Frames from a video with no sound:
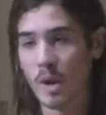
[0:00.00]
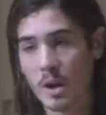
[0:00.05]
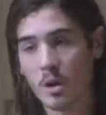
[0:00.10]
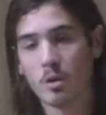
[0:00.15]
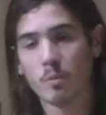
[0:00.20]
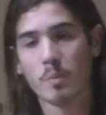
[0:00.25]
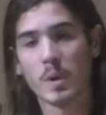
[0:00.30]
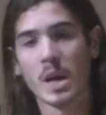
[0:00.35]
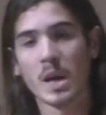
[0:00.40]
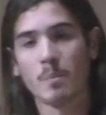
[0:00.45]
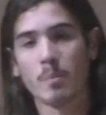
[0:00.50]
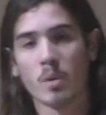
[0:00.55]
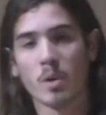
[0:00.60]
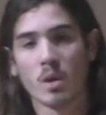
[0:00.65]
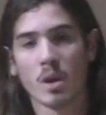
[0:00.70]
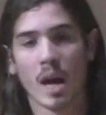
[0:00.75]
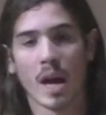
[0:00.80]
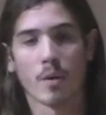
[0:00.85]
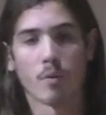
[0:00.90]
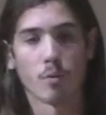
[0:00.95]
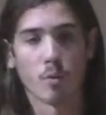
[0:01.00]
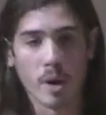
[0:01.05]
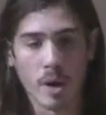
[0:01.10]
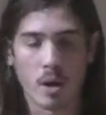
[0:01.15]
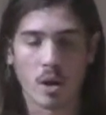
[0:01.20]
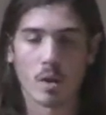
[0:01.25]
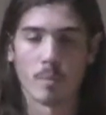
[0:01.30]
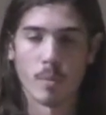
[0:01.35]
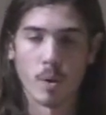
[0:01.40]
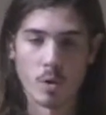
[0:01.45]
it
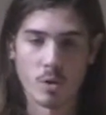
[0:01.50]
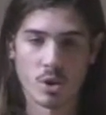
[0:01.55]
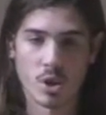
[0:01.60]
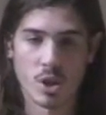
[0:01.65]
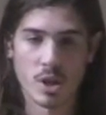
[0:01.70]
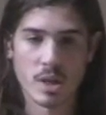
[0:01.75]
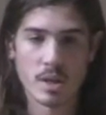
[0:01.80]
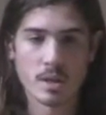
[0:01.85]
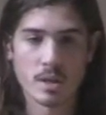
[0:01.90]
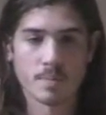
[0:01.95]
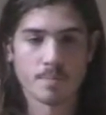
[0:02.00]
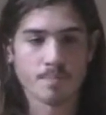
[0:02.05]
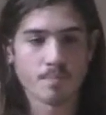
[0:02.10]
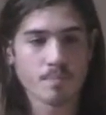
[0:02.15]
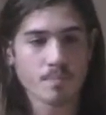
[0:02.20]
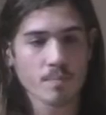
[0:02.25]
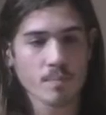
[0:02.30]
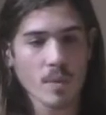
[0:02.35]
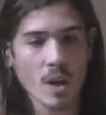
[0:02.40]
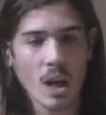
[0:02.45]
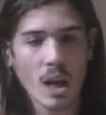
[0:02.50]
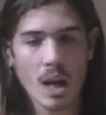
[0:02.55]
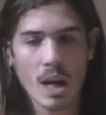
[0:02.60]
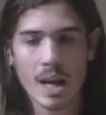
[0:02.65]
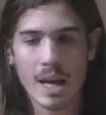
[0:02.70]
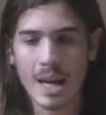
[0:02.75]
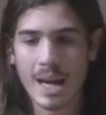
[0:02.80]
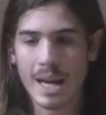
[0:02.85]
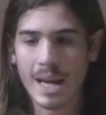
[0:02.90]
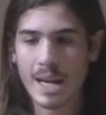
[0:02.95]
becomes much harder for
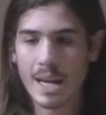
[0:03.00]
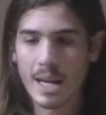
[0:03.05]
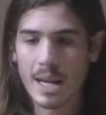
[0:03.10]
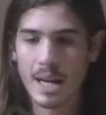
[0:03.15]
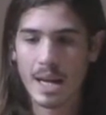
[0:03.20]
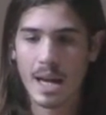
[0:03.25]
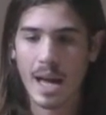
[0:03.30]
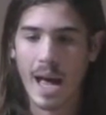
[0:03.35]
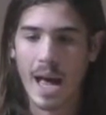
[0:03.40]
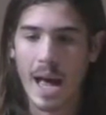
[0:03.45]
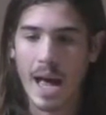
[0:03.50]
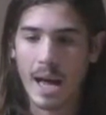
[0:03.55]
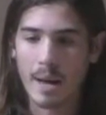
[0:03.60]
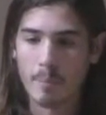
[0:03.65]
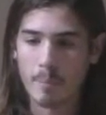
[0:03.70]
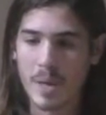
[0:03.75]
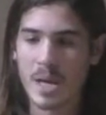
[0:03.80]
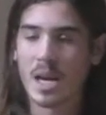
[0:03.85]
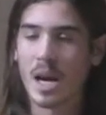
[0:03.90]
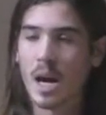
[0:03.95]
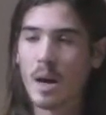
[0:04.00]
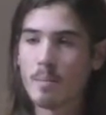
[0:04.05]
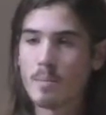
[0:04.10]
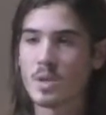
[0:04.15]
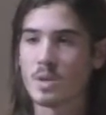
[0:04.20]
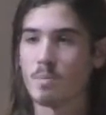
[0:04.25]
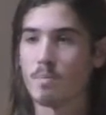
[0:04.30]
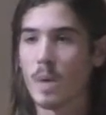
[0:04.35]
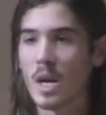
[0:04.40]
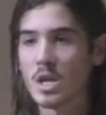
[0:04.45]
us to be pitted
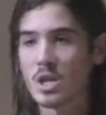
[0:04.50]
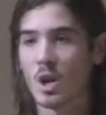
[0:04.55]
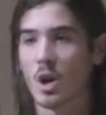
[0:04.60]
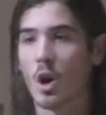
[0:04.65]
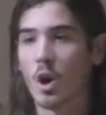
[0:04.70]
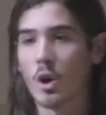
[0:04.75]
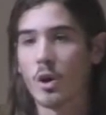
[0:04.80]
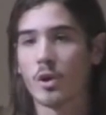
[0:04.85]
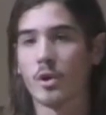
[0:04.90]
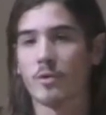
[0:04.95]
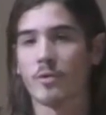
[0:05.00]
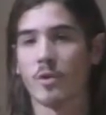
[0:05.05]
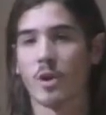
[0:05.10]
against other people.